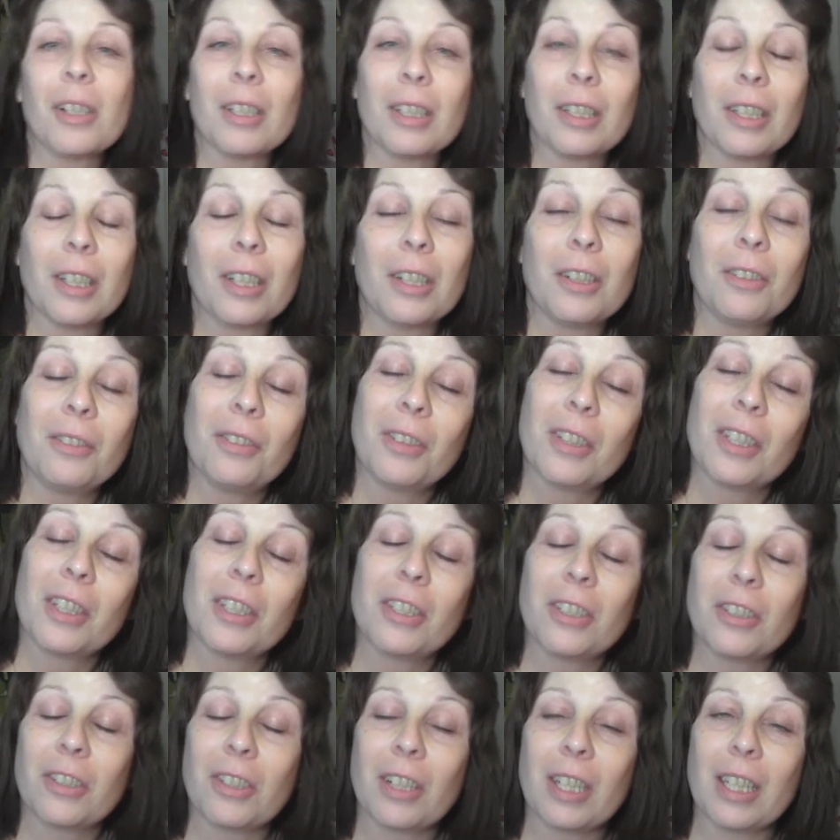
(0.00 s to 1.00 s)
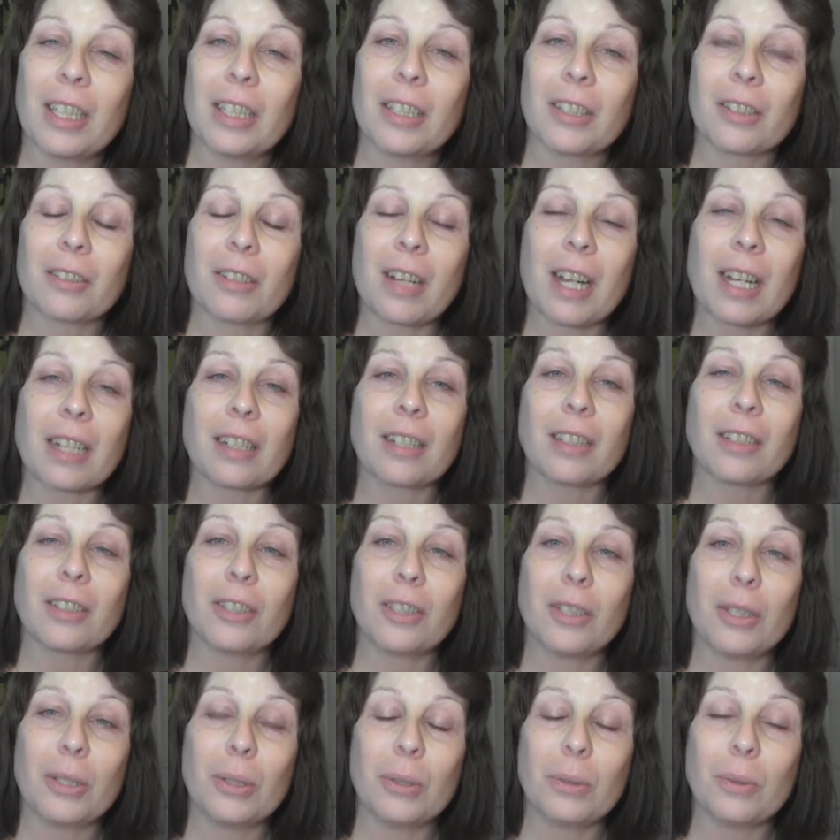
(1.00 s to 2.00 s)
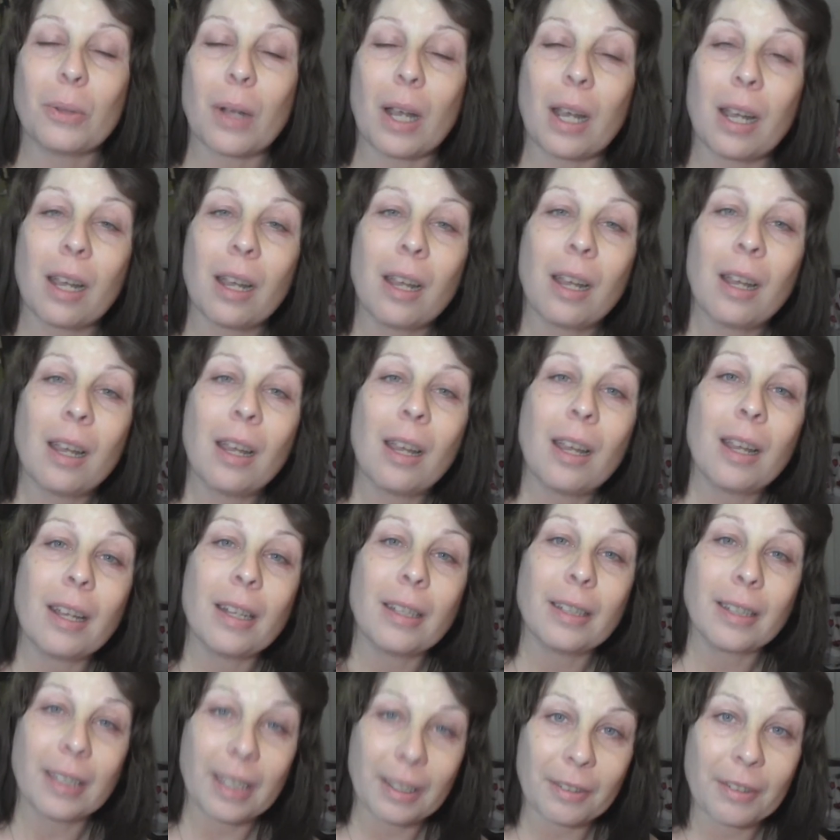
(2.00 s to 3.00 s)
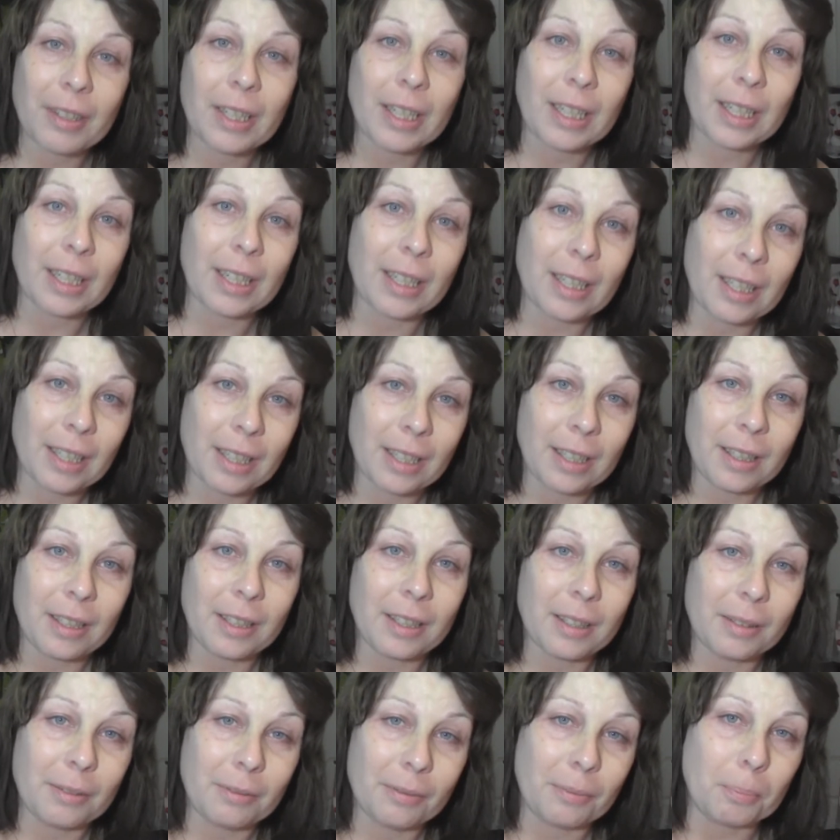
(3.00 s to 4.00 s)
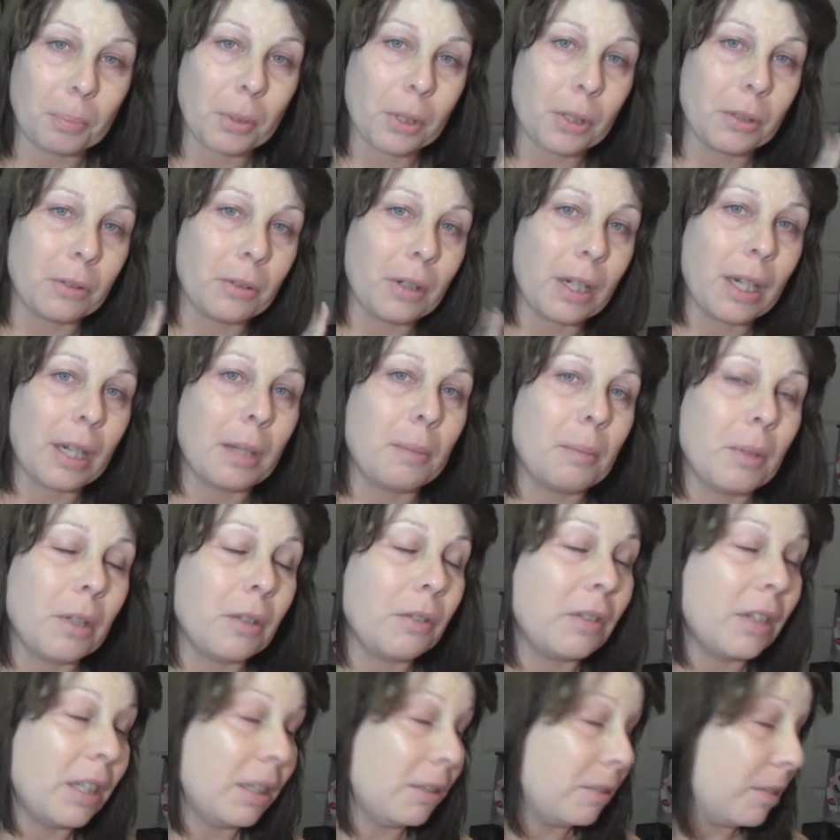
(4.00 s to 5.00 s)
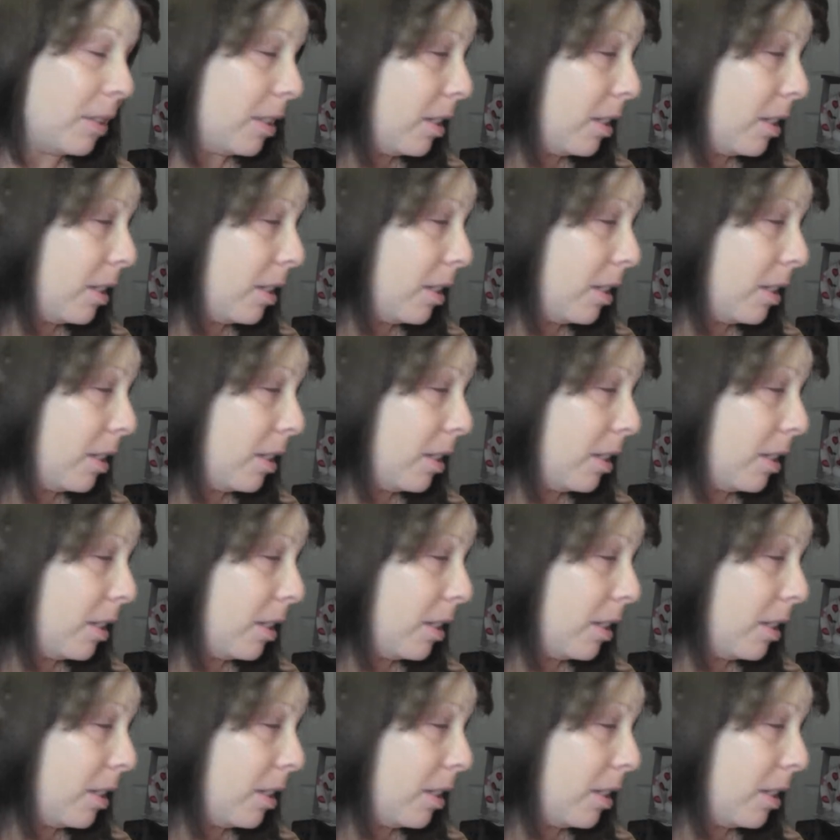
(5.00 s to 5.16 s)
all in all, for a straight direct to uh, DVD Blu-ray movie. It